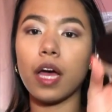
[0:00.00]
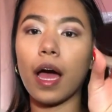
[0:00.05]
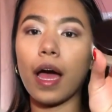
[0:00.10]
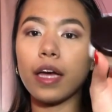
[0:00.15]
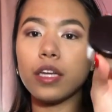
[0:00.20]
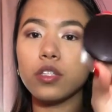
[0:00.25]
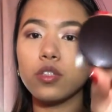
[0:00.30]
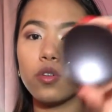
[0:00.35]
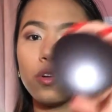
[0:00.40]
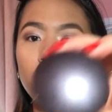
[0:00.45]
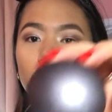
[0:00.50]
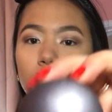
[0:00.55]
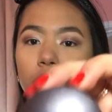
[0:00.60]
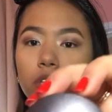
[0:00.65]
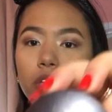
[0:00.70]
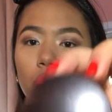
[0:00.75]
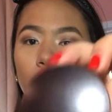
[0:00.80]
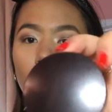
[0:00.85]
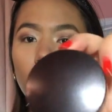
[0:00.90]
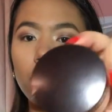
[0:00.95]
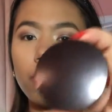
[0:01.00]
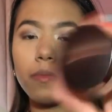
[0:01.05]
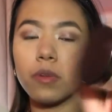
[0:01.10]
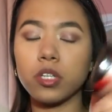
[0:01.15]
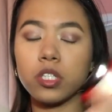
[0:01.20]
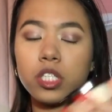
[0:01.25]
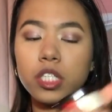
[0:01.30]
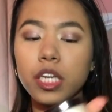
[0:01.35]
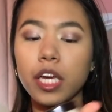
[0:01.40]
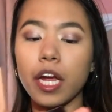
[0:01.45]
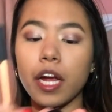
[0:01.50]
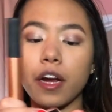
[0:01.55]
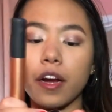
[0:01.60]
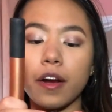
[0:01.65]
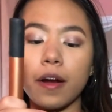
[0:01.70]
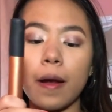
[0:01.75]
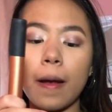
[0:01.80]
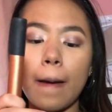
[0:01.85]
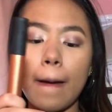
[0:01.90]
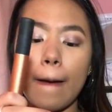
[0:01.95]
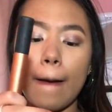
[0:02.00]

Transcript: I do it with the Laura Mercier